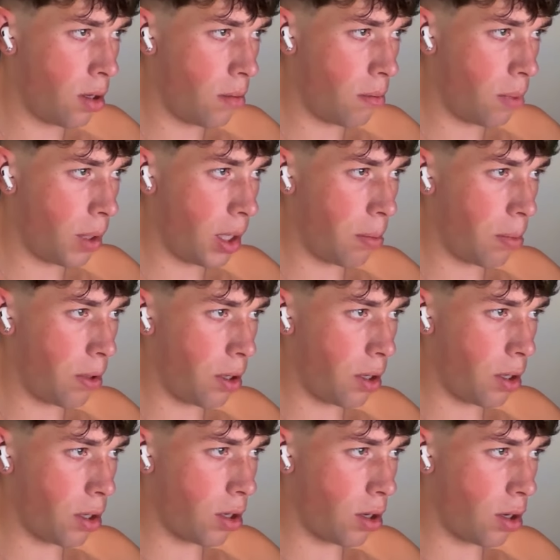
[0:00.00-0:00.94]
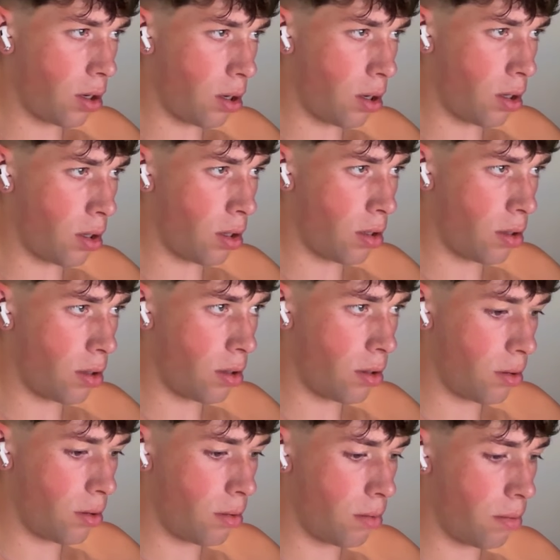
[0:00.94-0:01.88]
pay per call
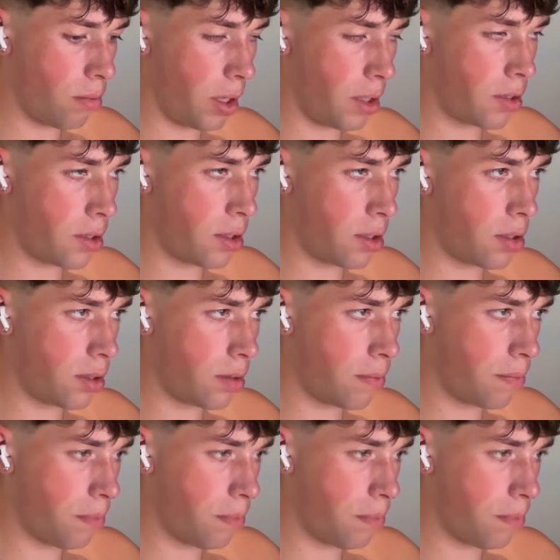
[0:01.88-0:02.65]
basis.